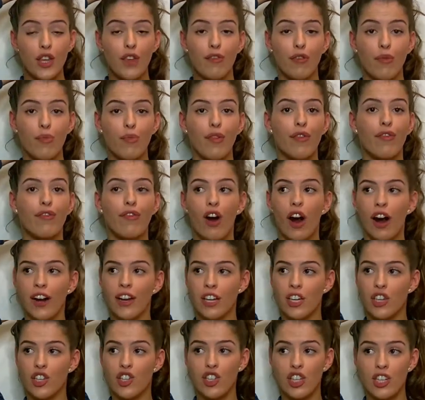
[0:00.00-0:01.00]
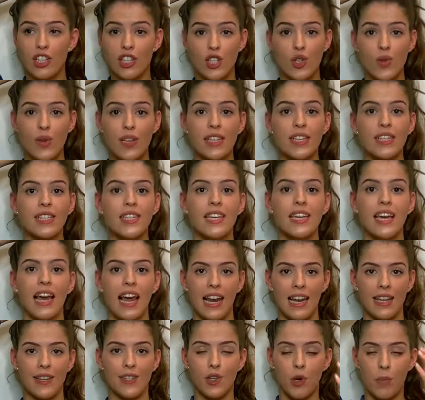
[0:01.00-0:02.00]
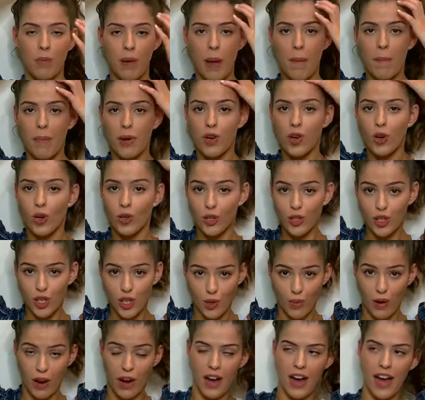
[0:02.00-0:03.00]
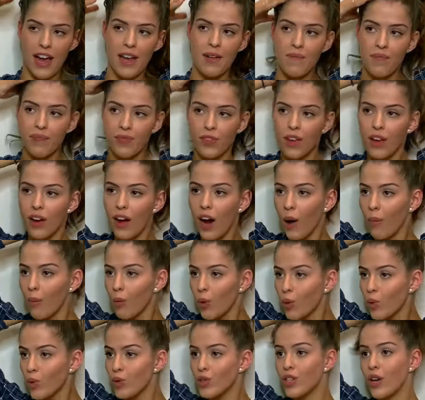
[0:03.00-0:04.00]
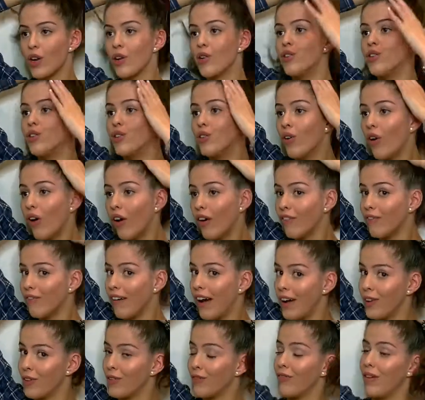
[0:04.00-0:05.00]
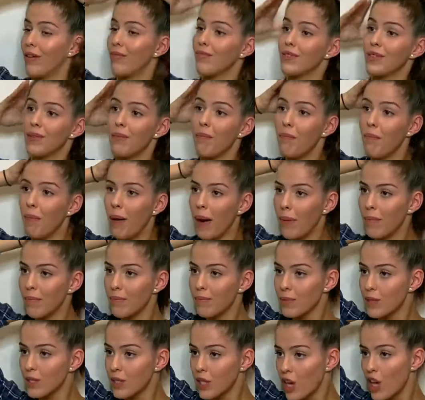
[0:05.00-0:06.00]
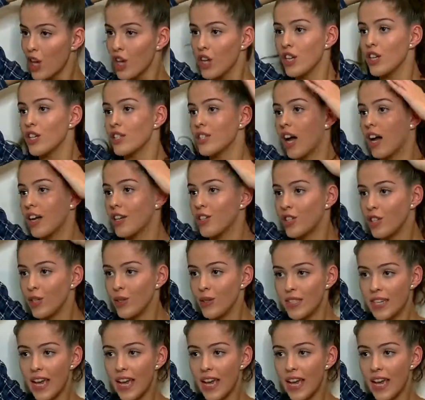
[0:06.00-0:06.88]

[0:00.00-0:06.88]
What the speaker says: at you from the front, just so you can see it a little bit, but not too high. I'm also not a fan of lumps and bumps, so I do